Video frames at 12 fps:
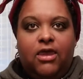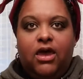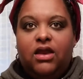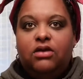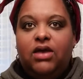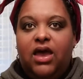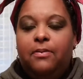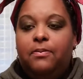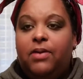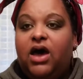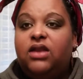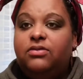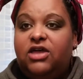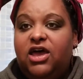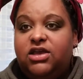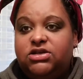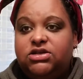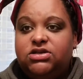I don't have bottom
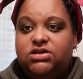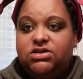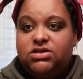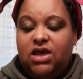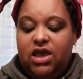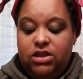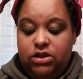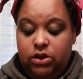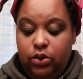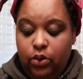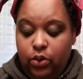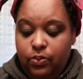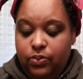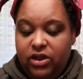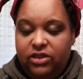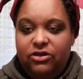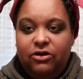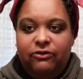lashes. I do,
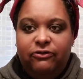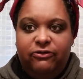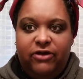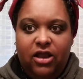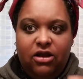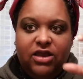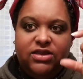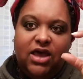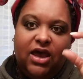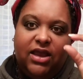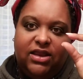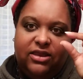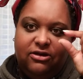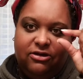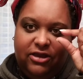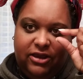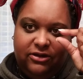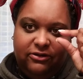but they're very tiny. They're
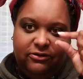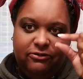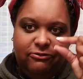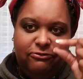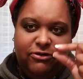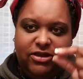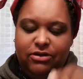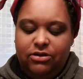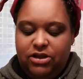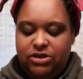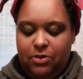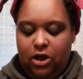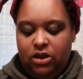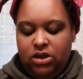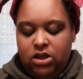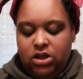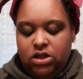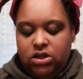like really, really small.
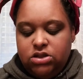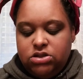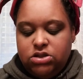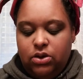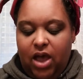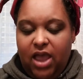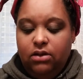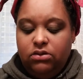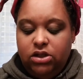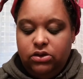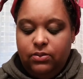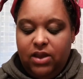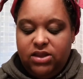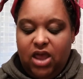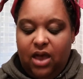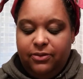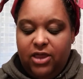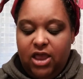So I only do my
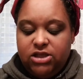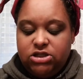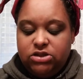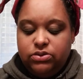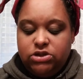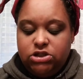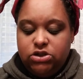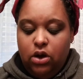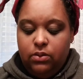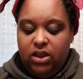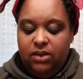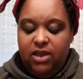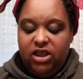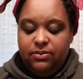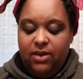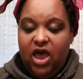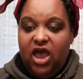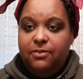top lashes, which normally makes
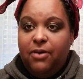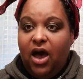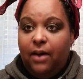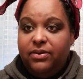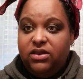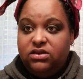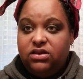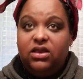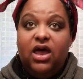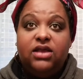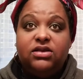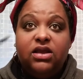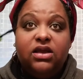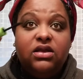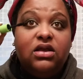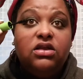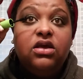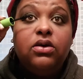my eye pop, and it's the last thing
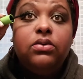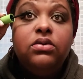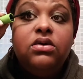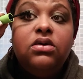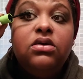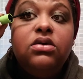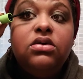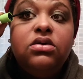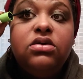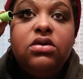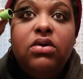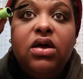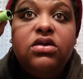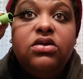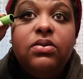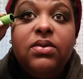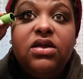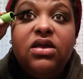I do. So I'll
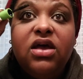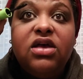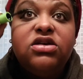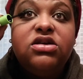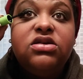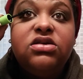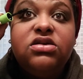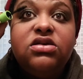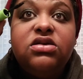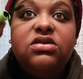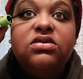do my lashes.